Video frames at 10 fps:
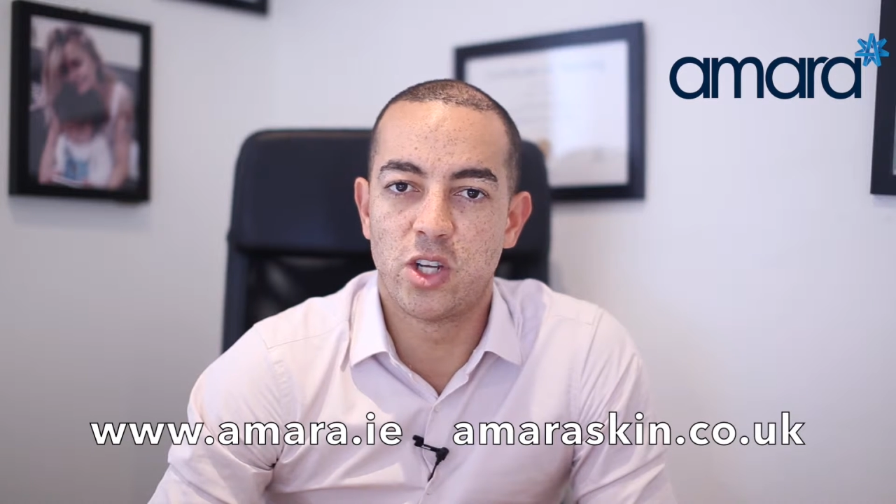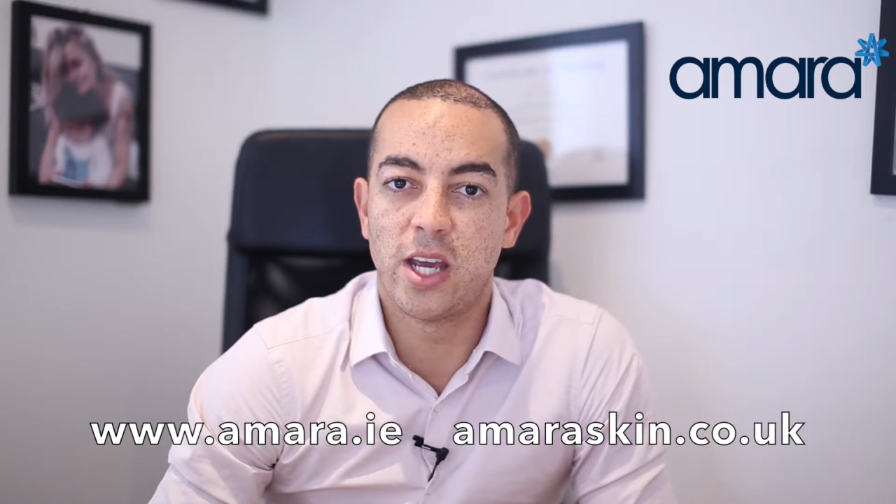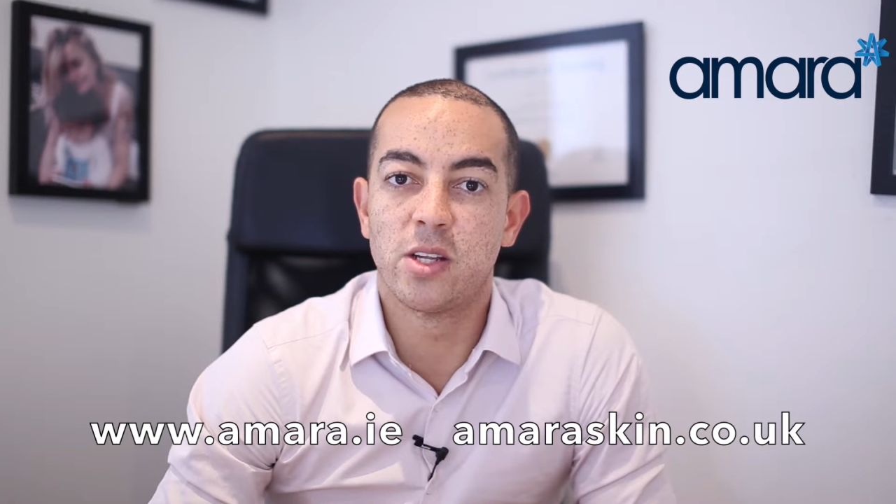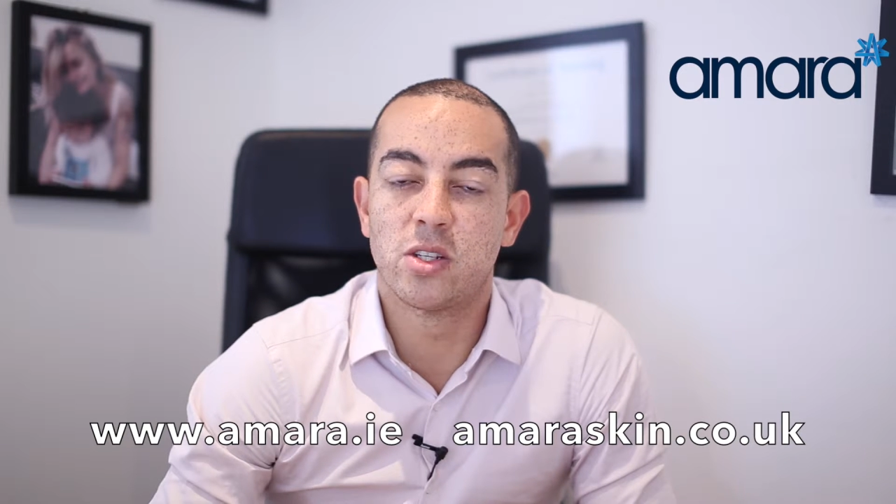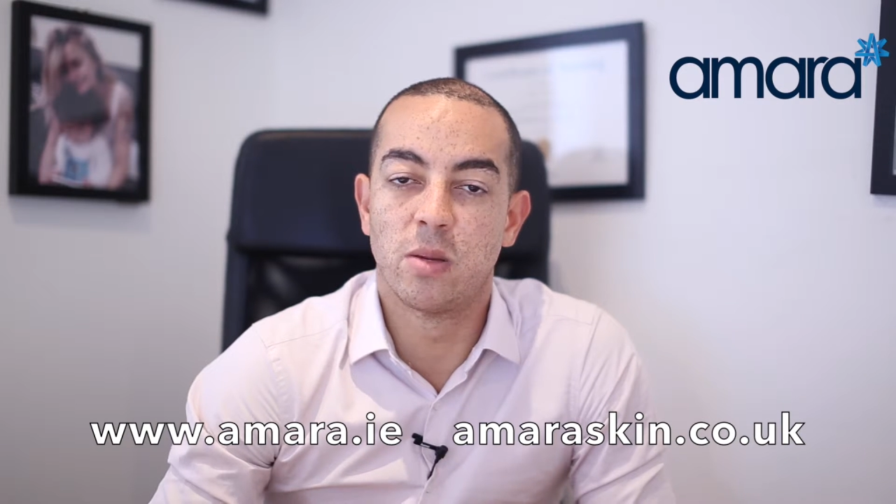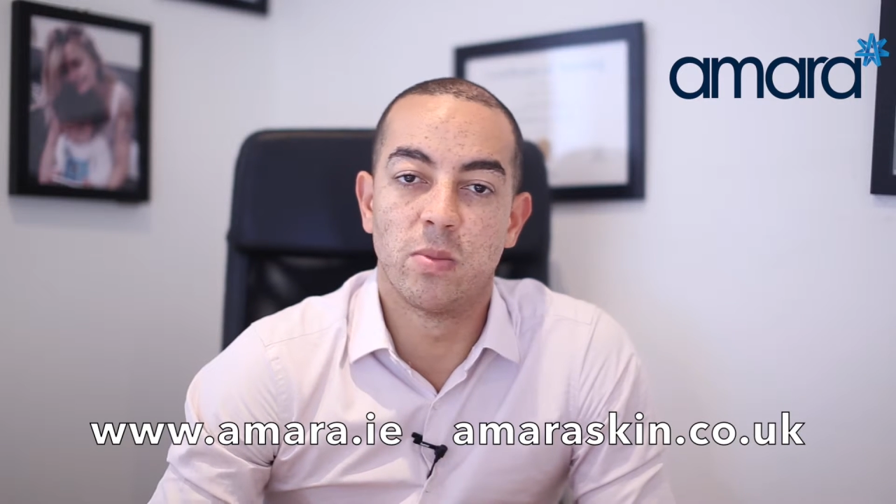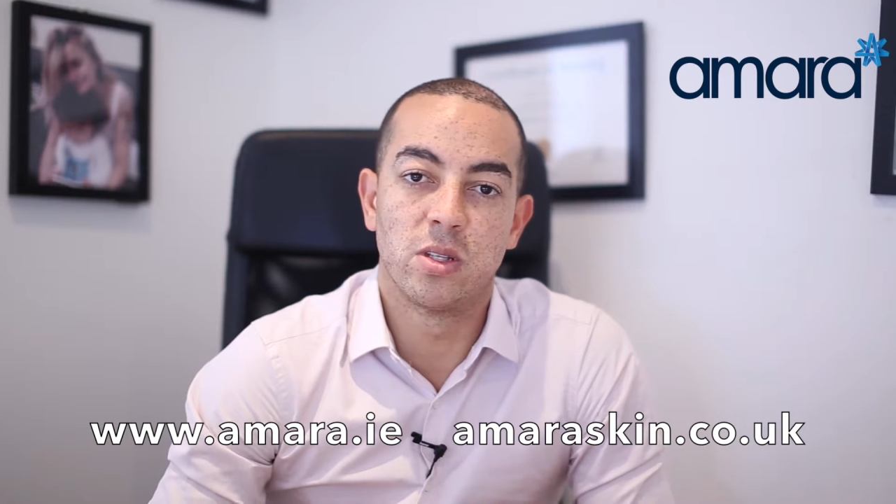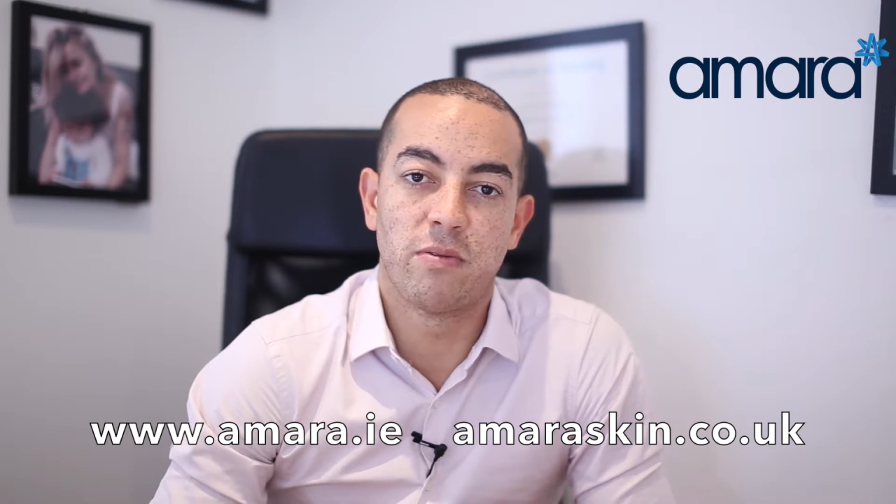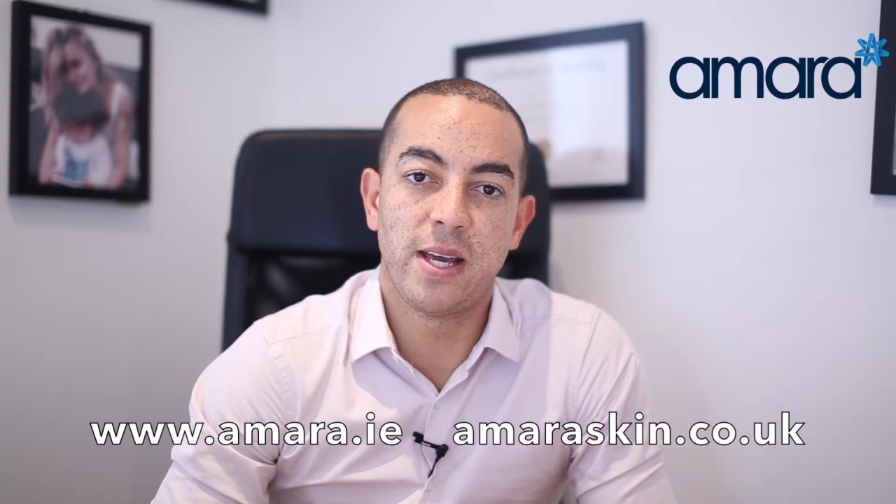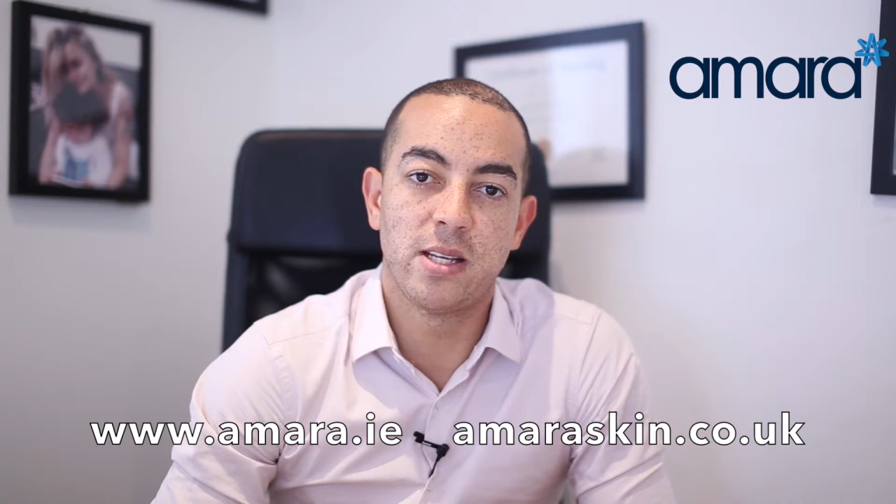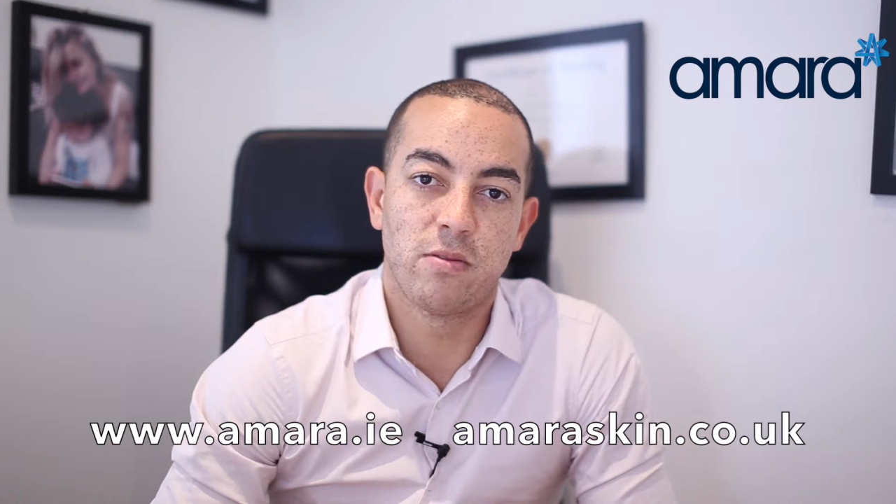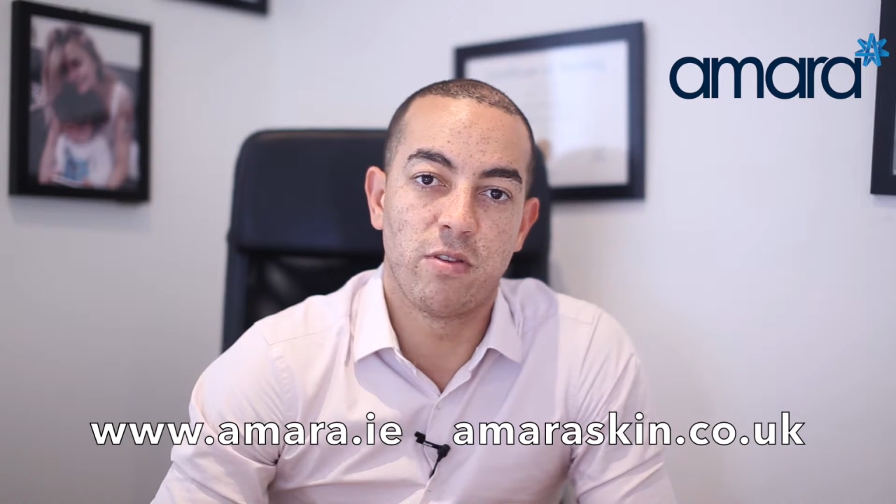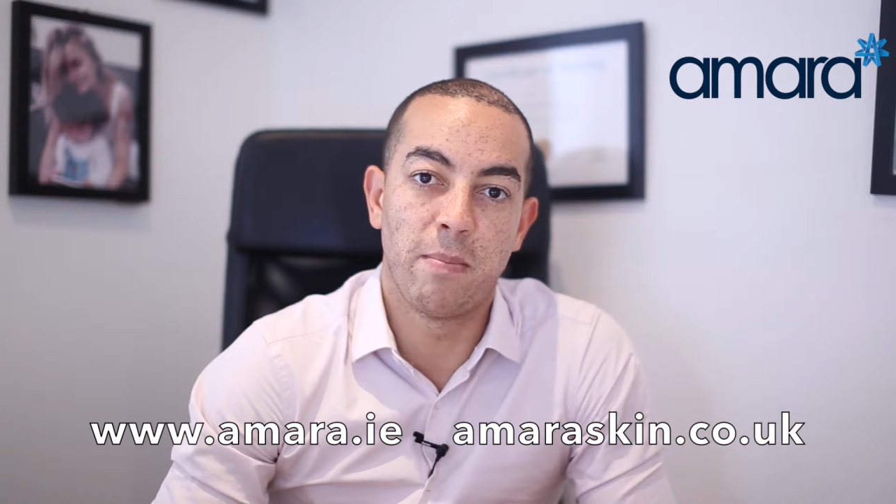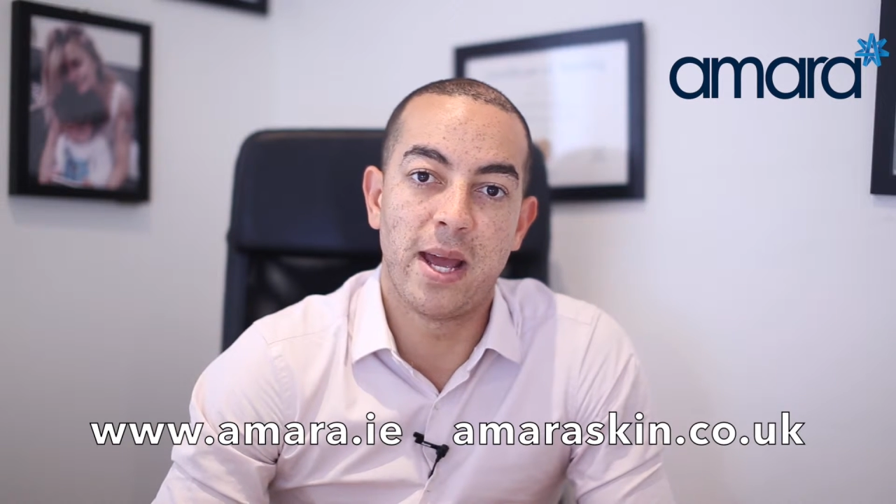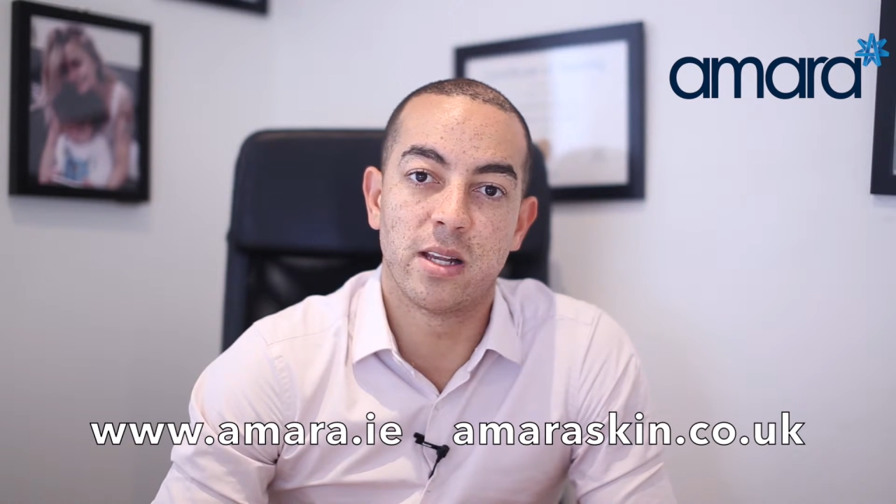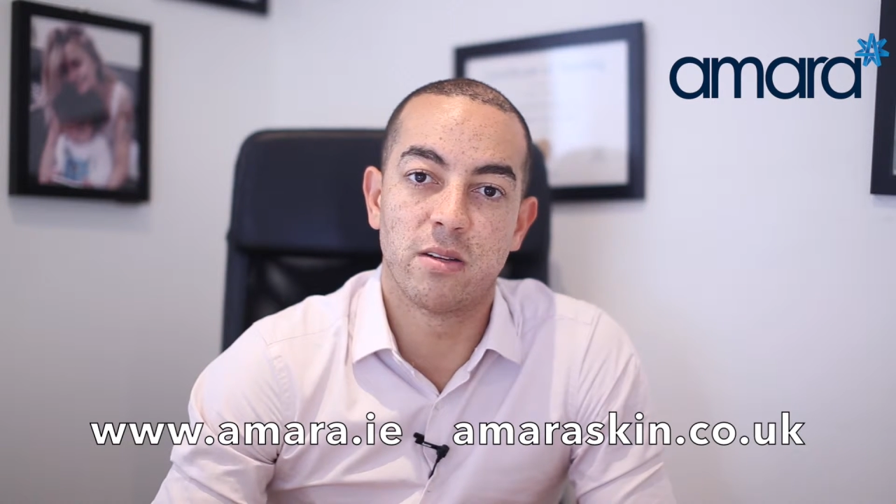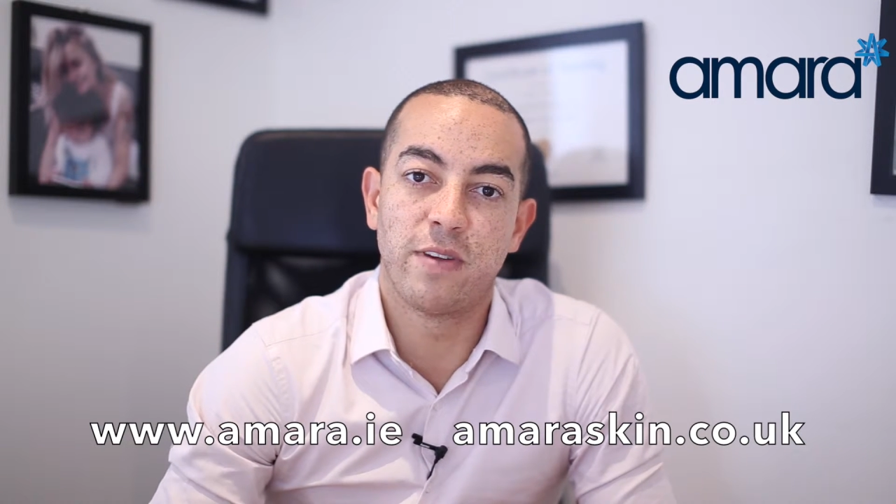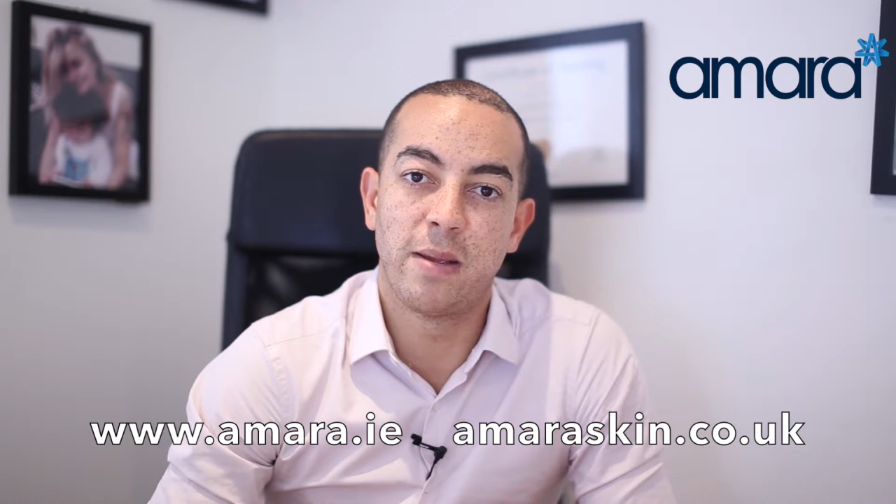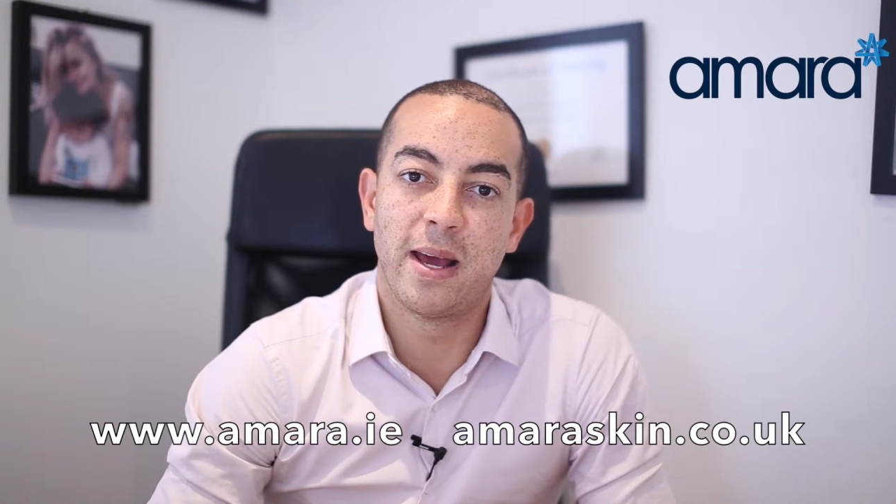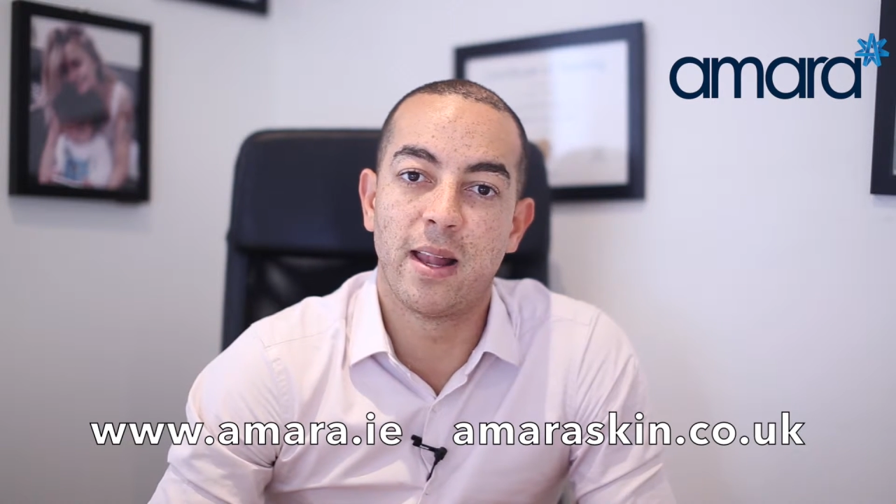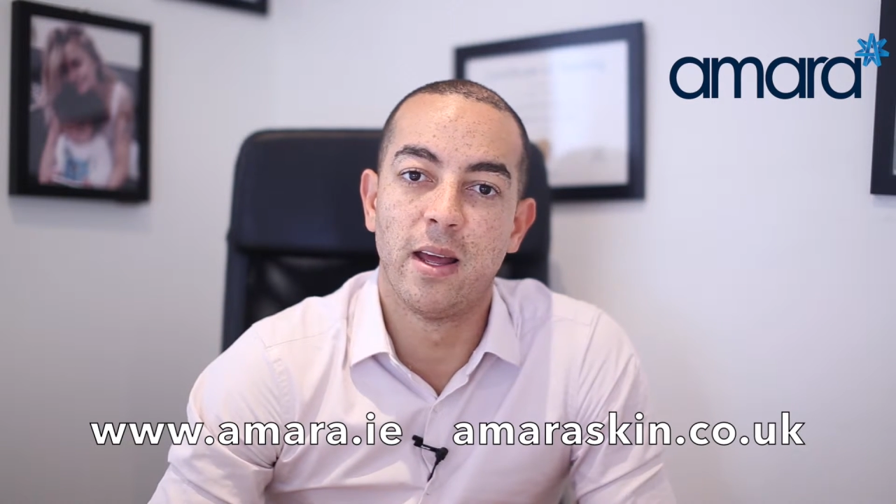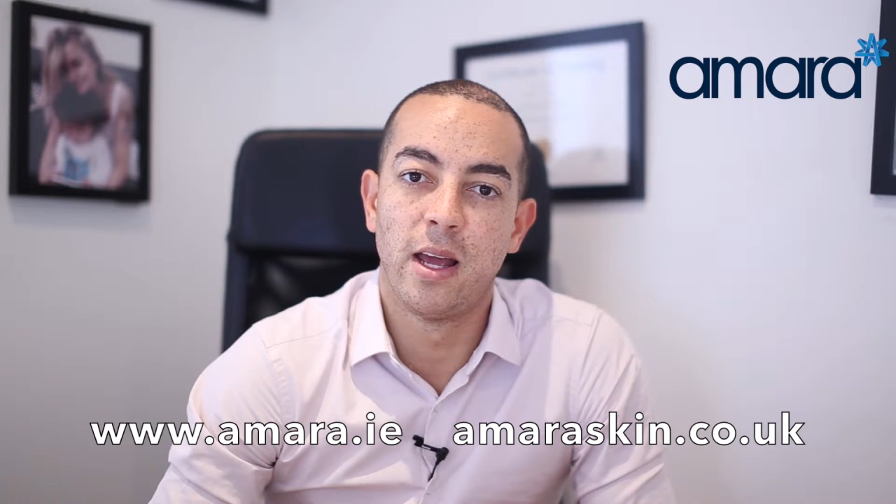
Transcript: change someone's face from male to female,